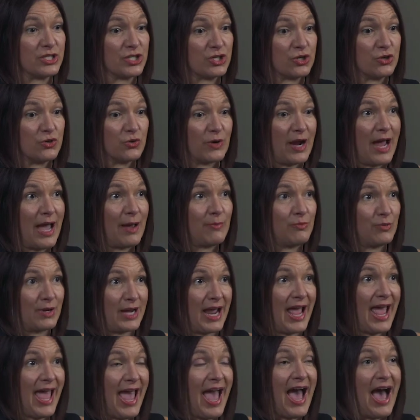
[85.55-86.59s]
to grab what
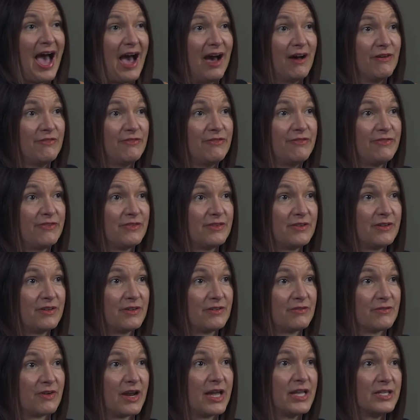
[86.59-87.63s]
I have,
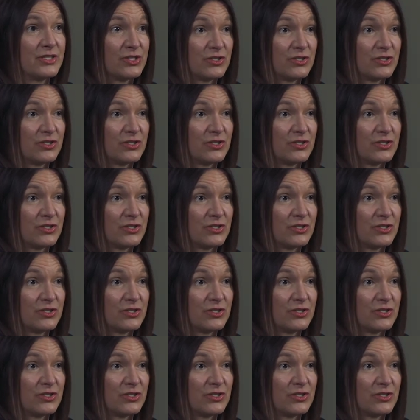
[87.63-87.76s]
right?